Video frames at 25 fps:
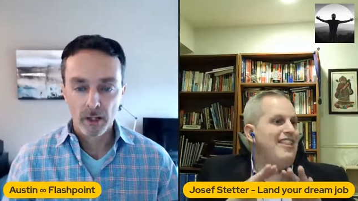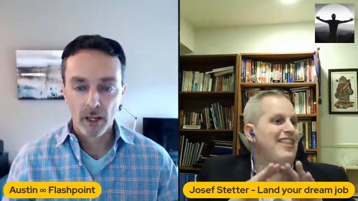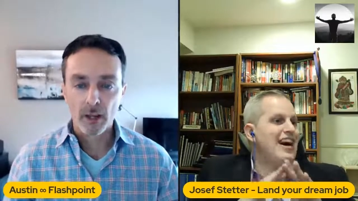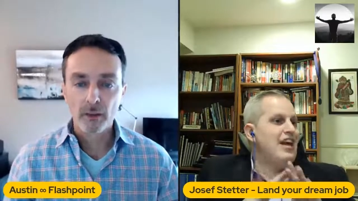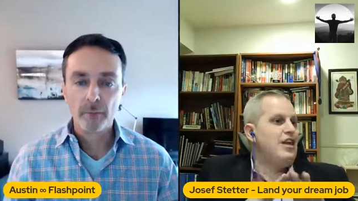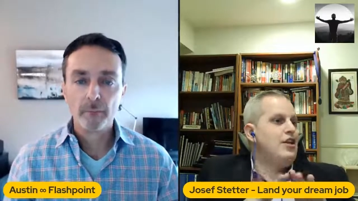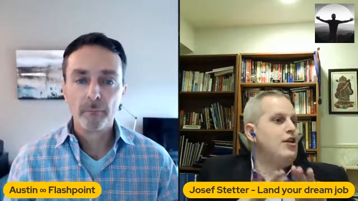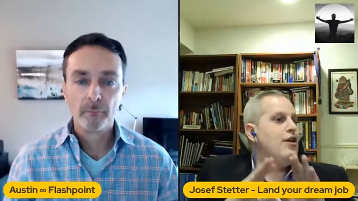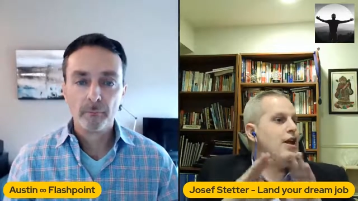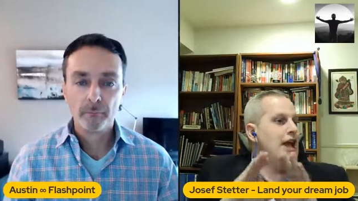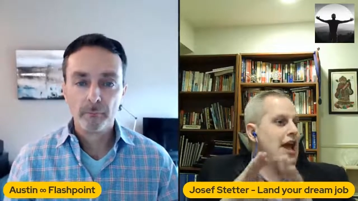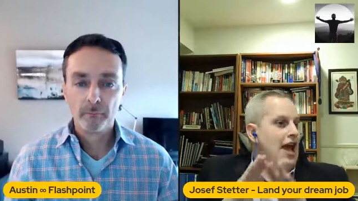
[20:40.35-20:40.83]

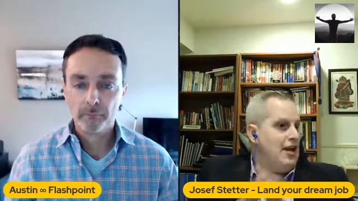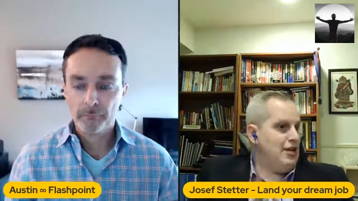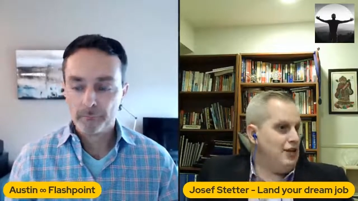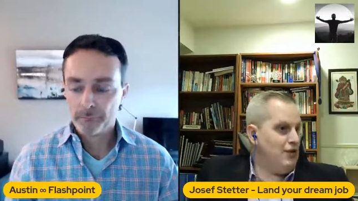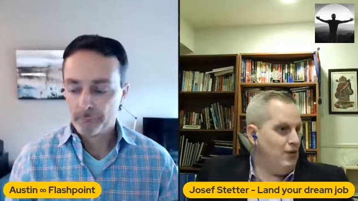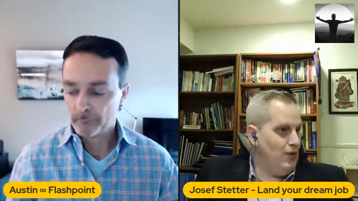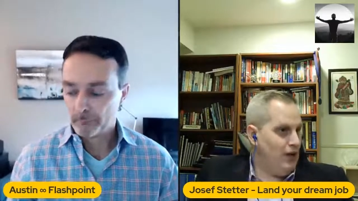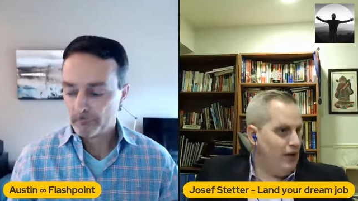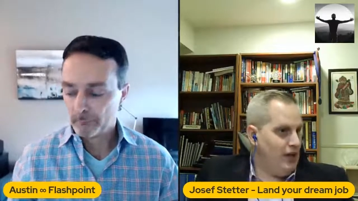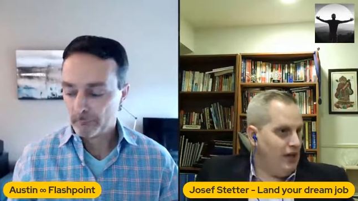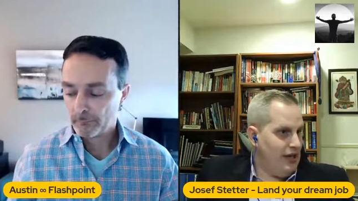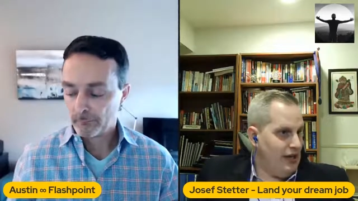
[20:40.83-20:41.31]
Speaker 1: that you can't
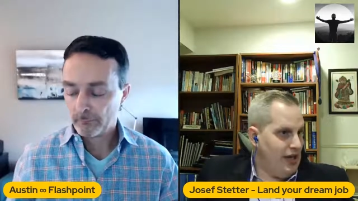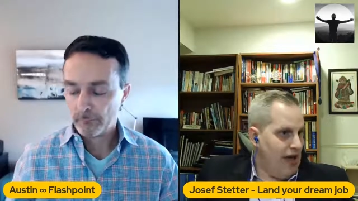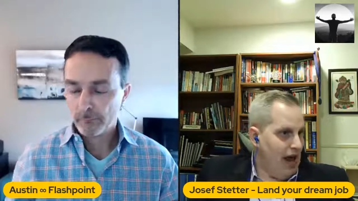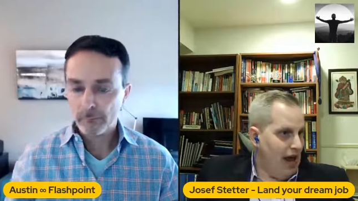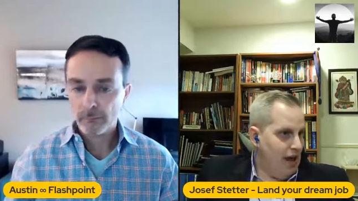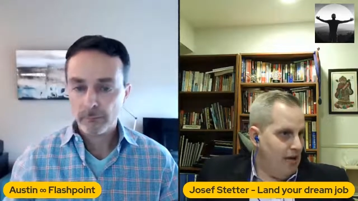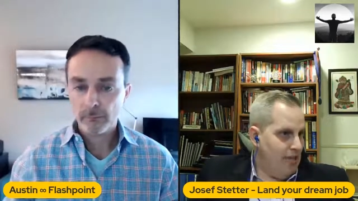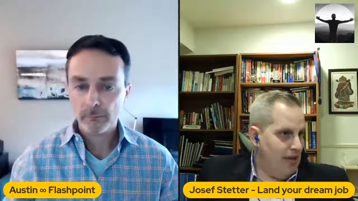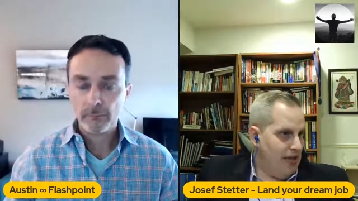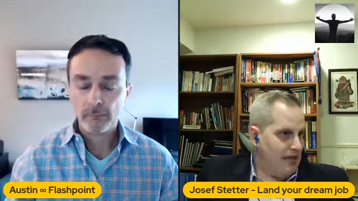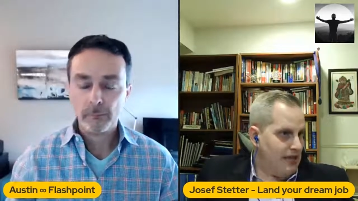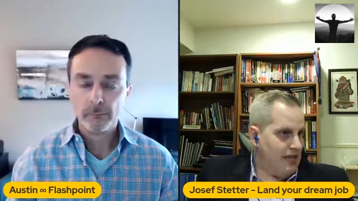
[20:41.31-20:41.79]
do on the
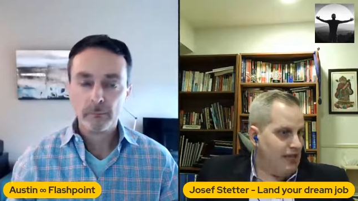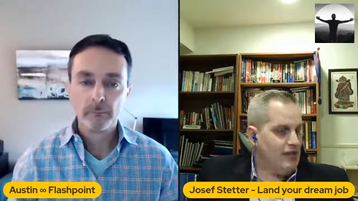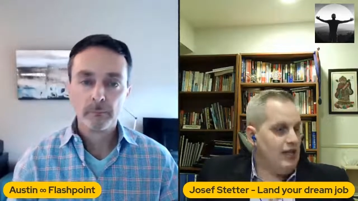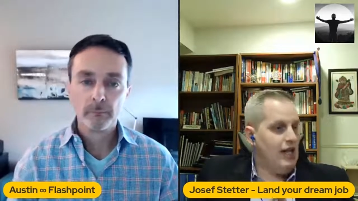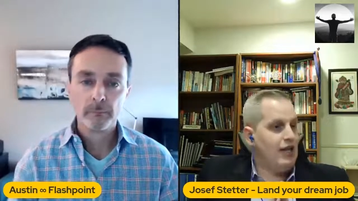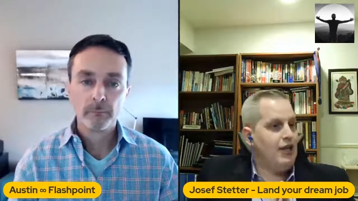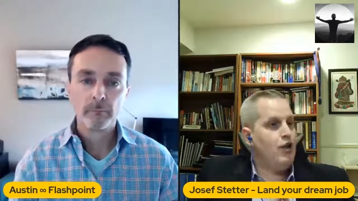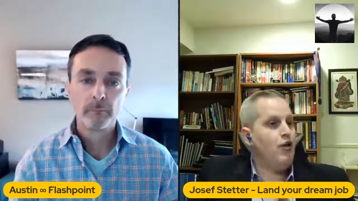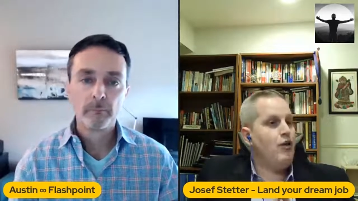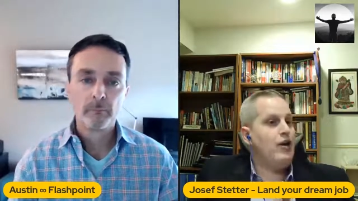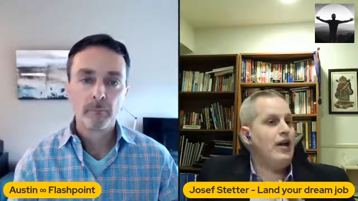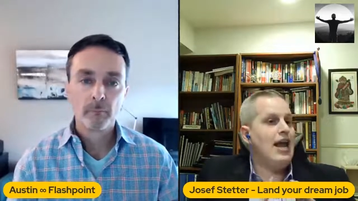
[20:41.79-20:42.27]
databases.
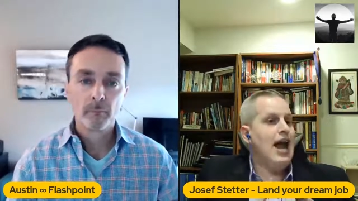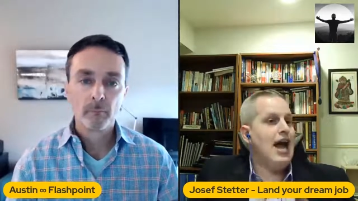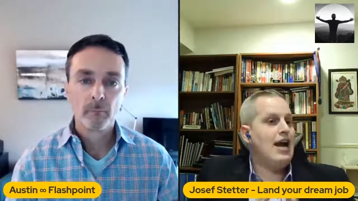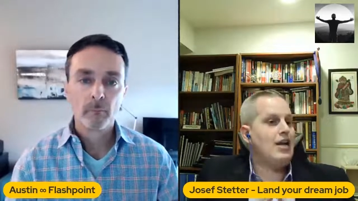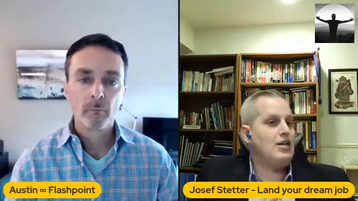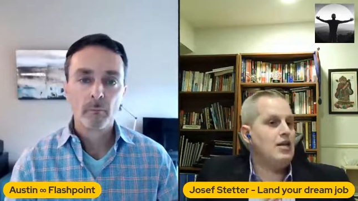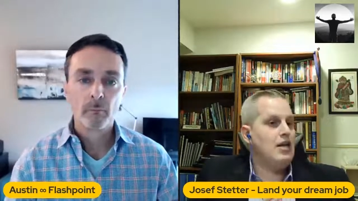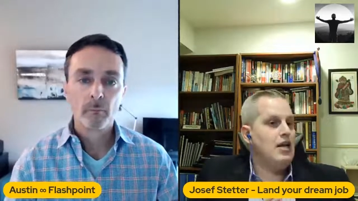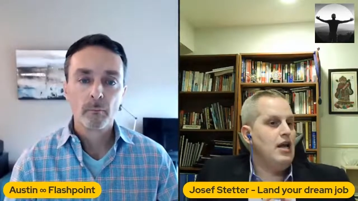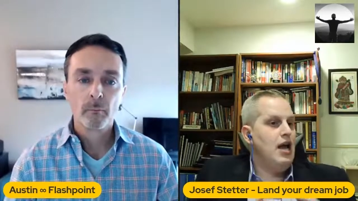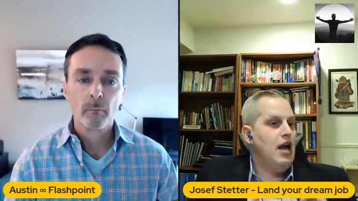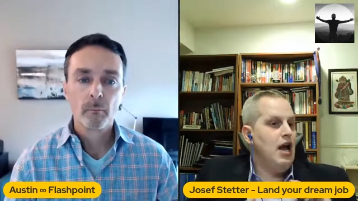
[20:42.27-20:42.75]
Like you can
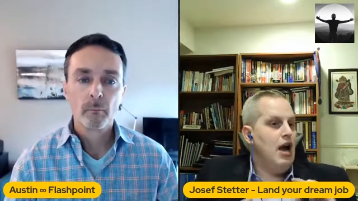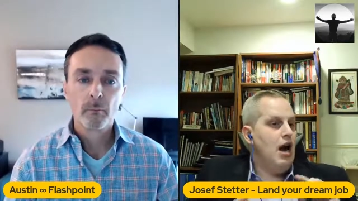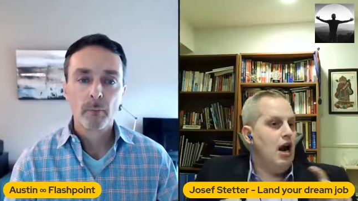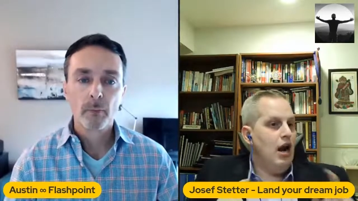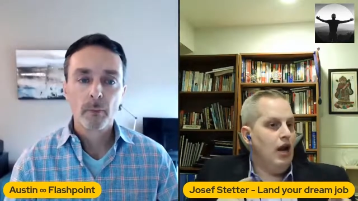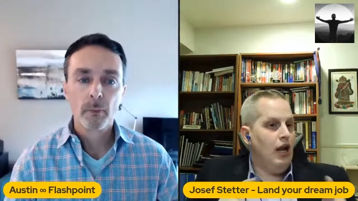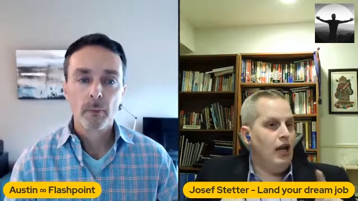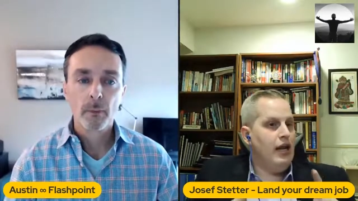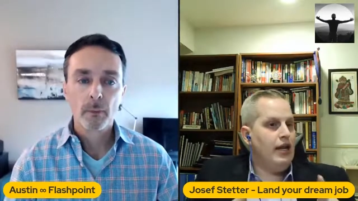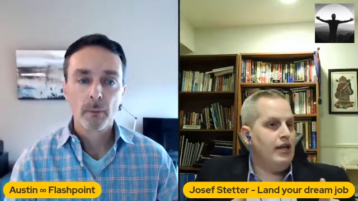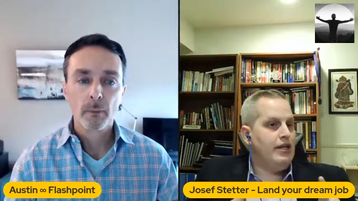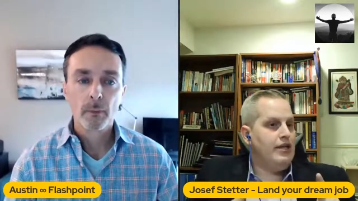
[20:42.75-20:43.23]
actually
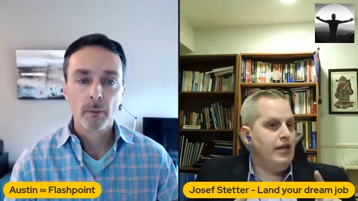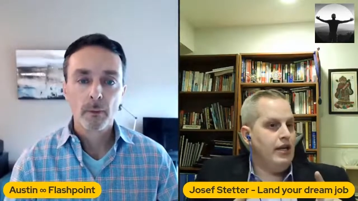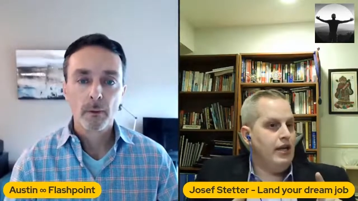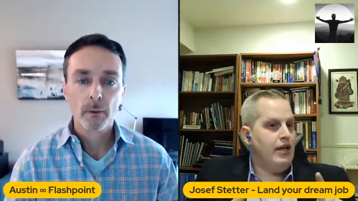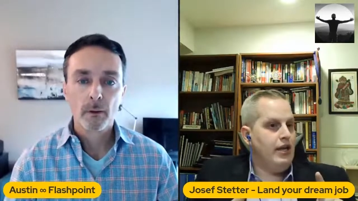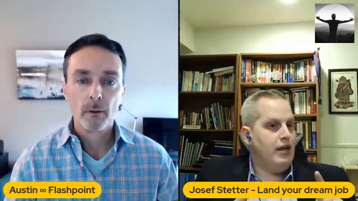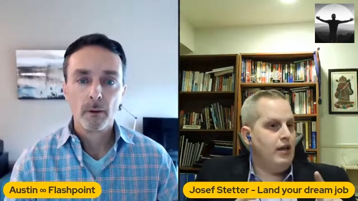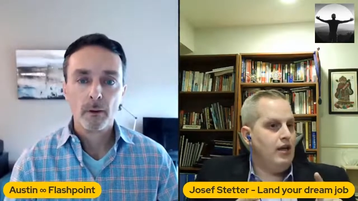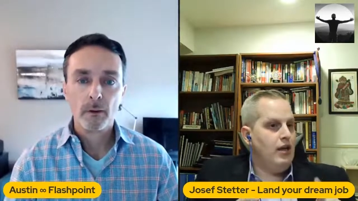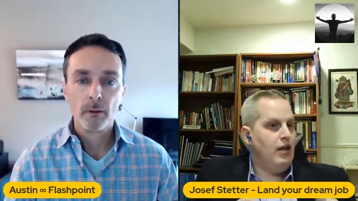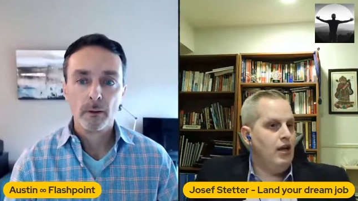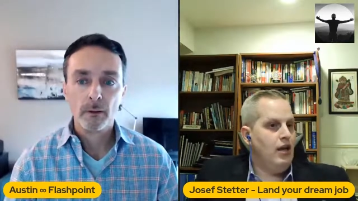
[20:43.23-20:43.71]
on
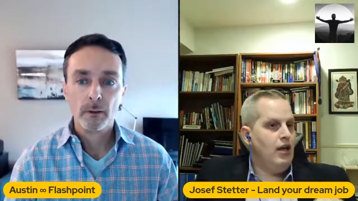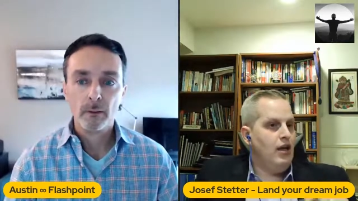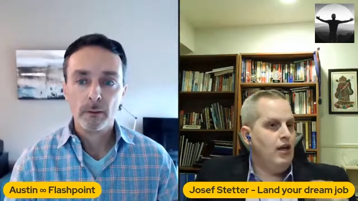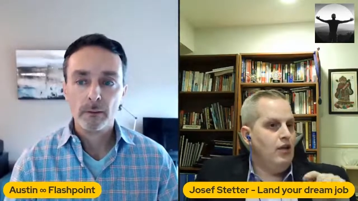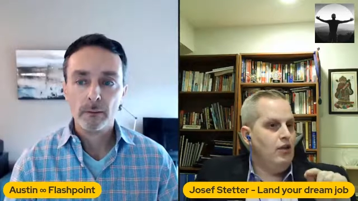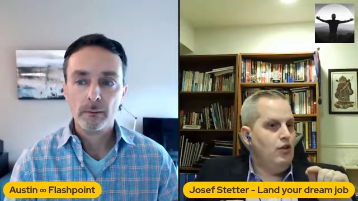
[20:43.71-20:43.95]
LinkedIn,